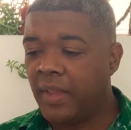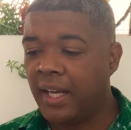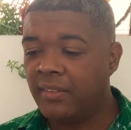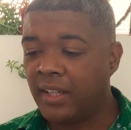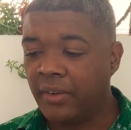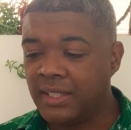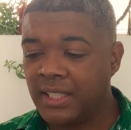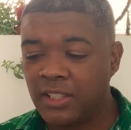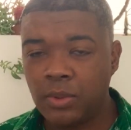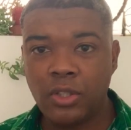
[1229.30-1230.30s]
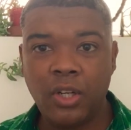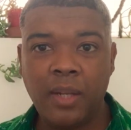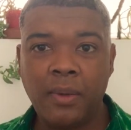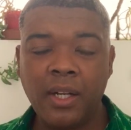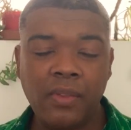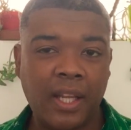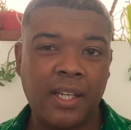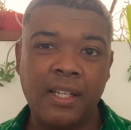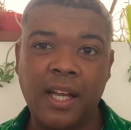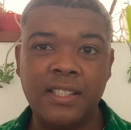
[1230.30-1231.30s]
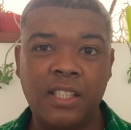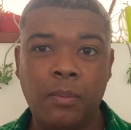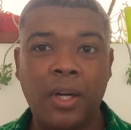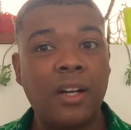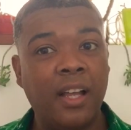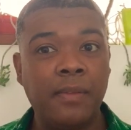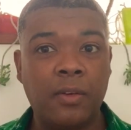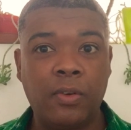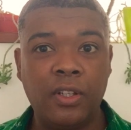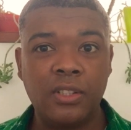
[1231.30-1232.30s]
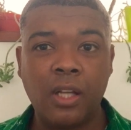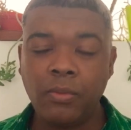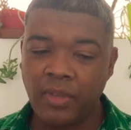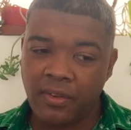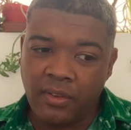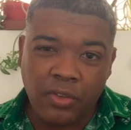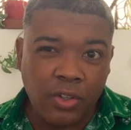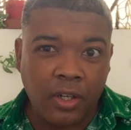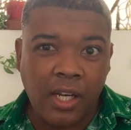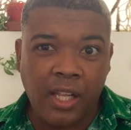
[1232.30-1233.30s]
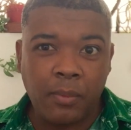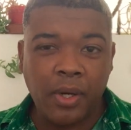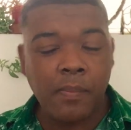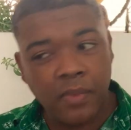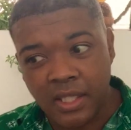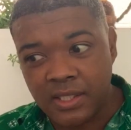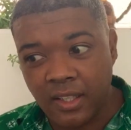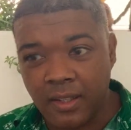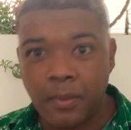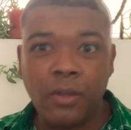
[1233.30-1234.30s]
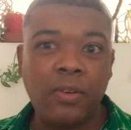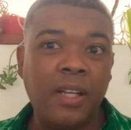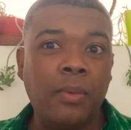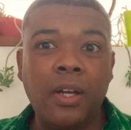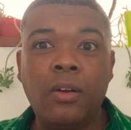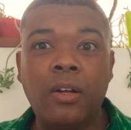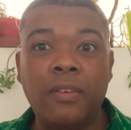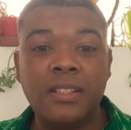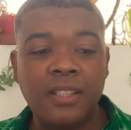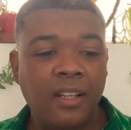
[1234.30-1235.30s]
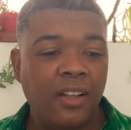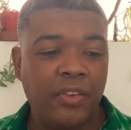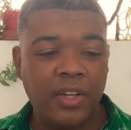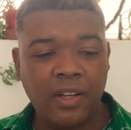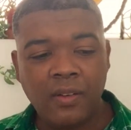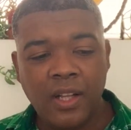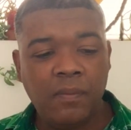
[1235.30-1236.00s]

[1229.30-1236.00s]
And if that resonates with you, Libra, take it a nice deep breath, claim that for yourself. Even if you're not a Libra, there's a little bit of Libra in all of us, you know.